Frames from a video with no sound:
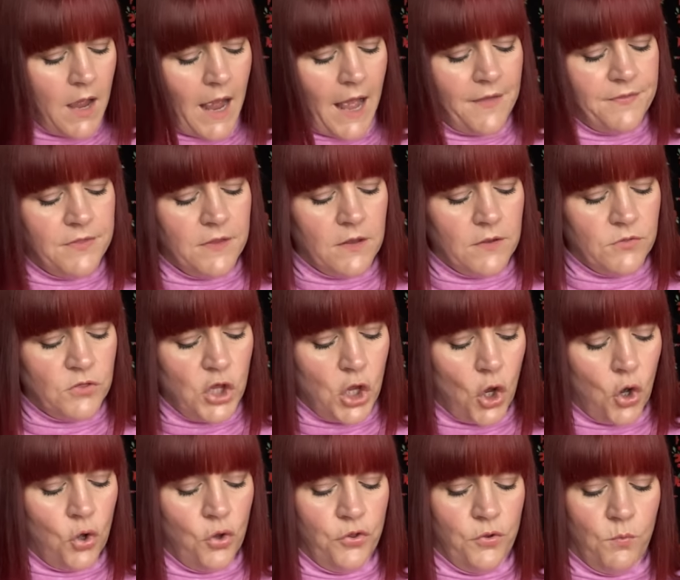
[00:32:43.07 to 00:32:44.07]
And the
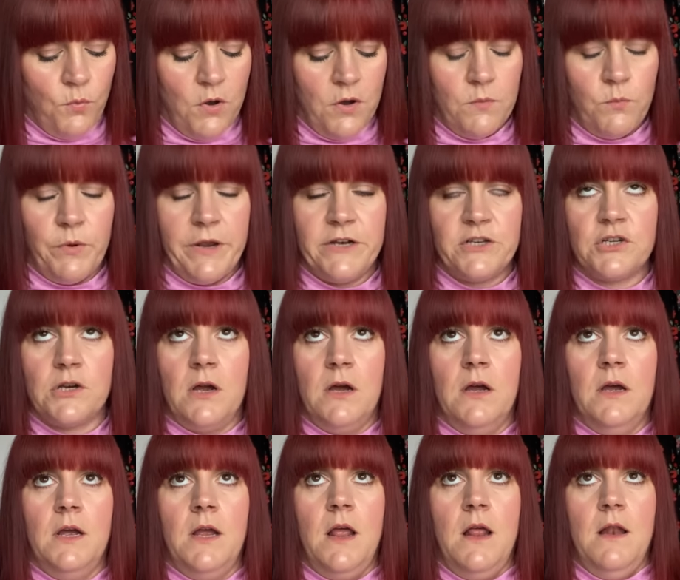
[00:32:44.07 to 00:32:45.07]
other one, which
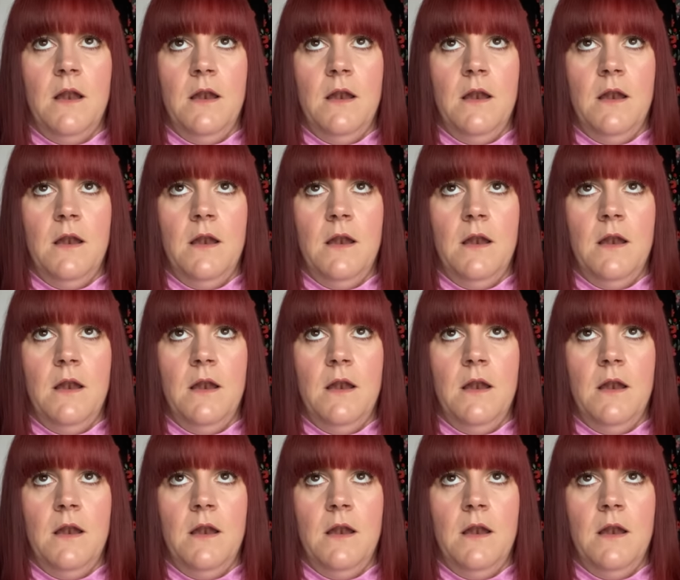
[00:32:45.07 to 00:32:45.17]
I